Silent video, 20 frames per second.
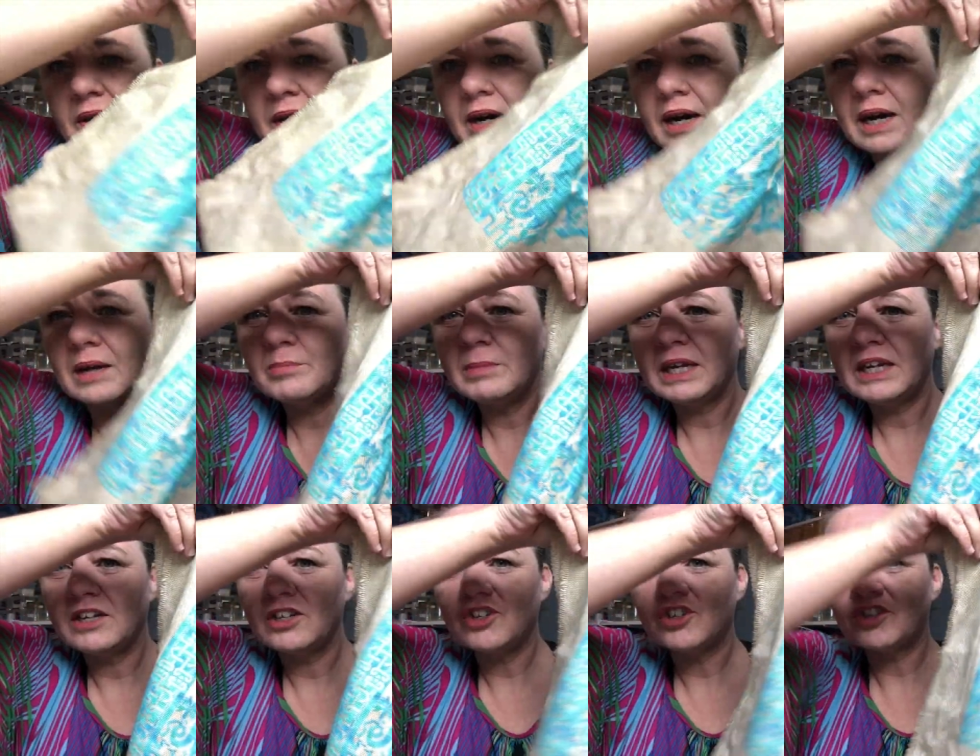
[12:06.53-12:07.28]
I
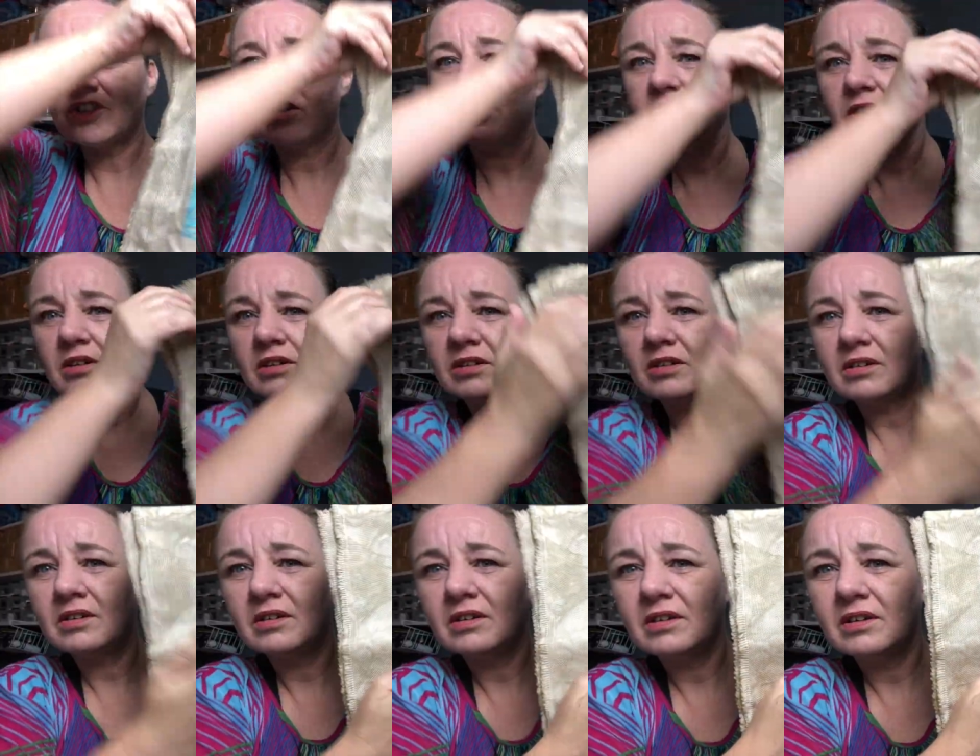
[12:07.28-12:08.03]
managed
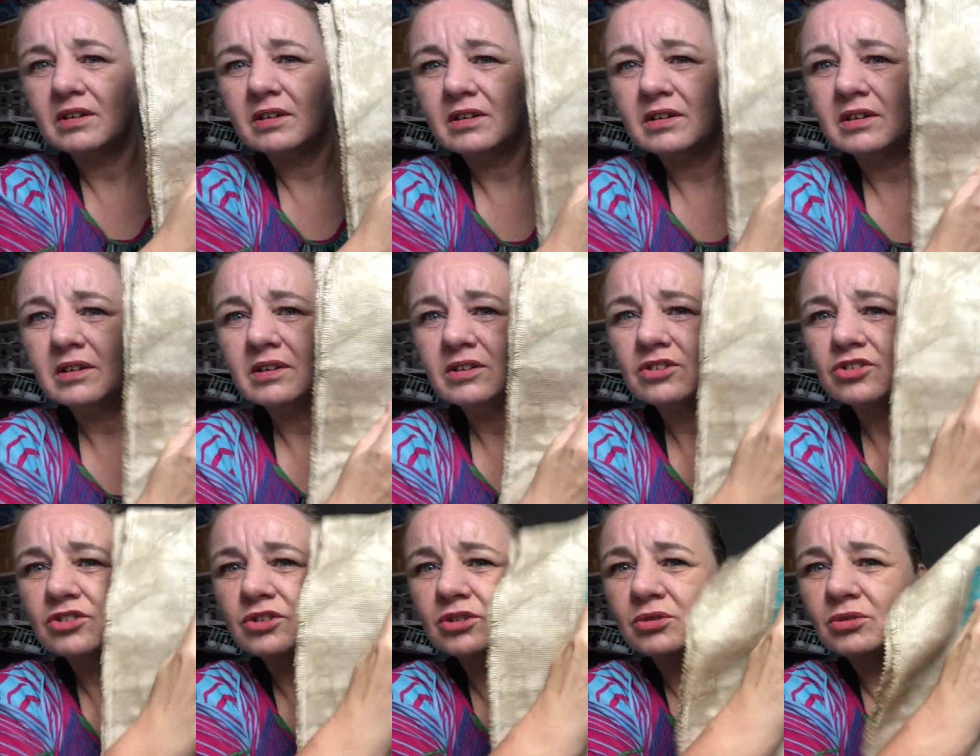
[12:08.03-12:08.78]

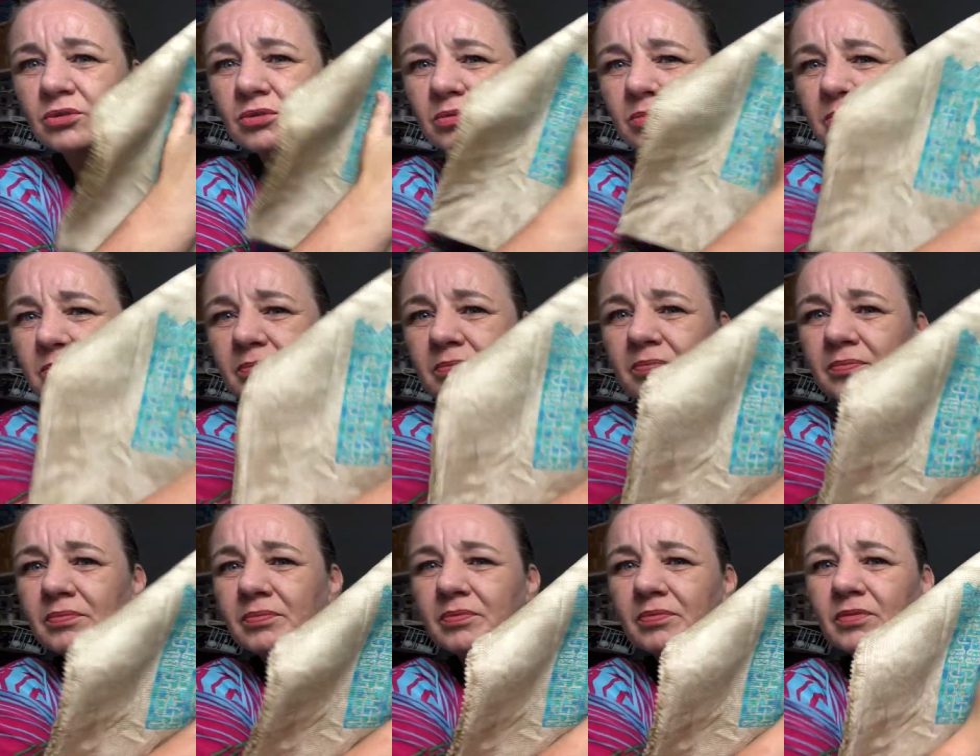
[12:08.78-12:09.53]
to
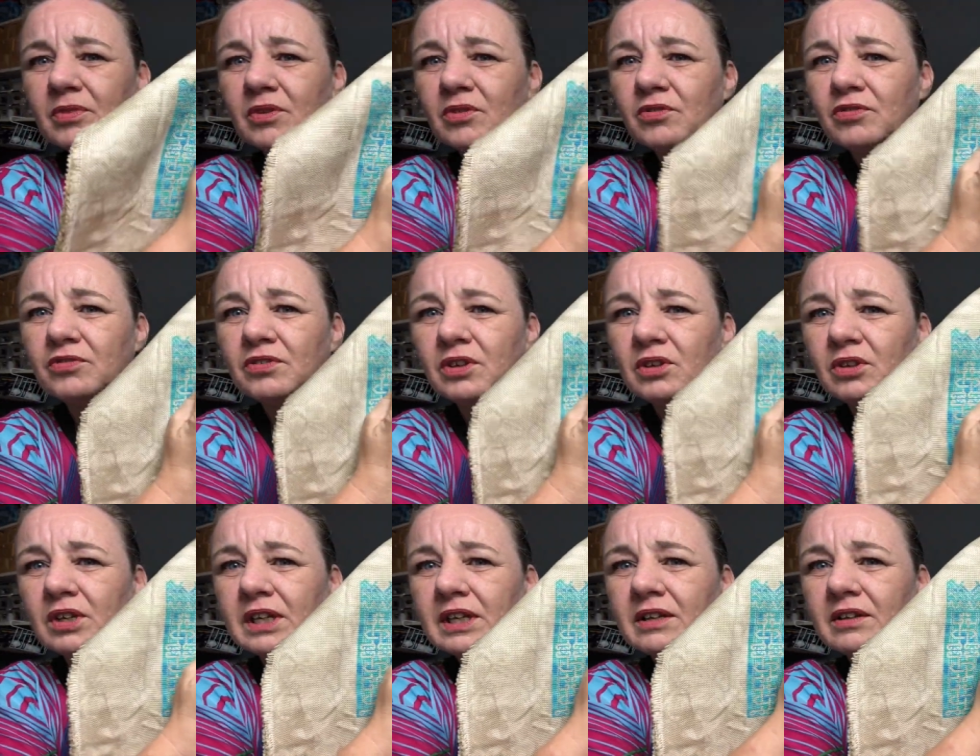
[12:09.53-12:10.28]
fill
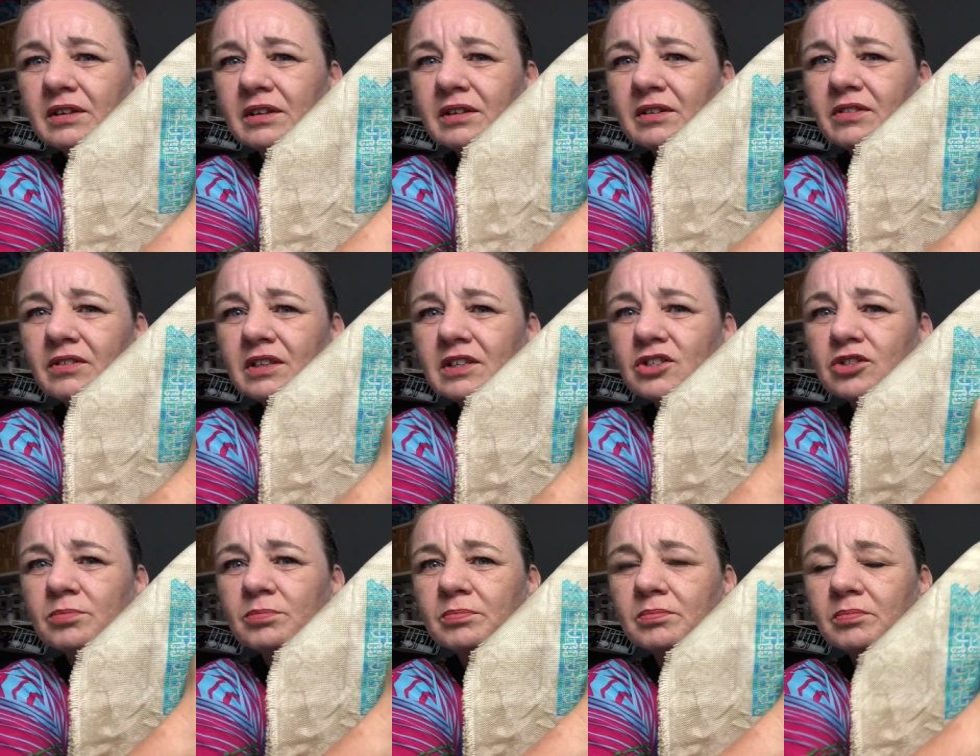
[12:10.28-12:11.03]
in this